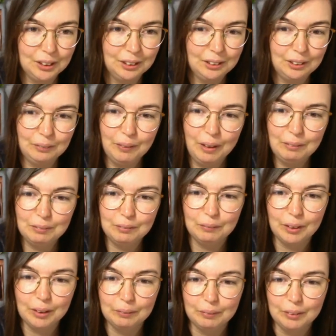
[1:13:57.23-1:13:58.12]
you haven't
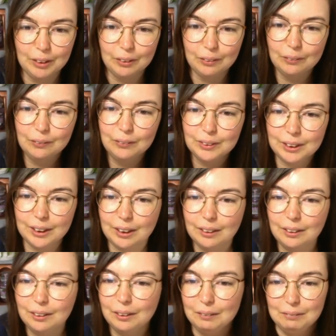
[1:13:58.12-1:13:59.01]
won one of those
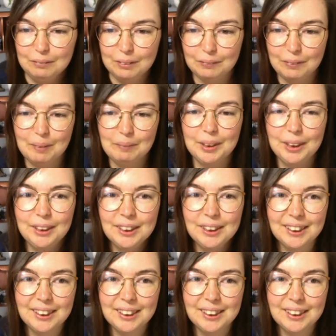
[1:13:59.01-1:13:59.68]
either, have you ever?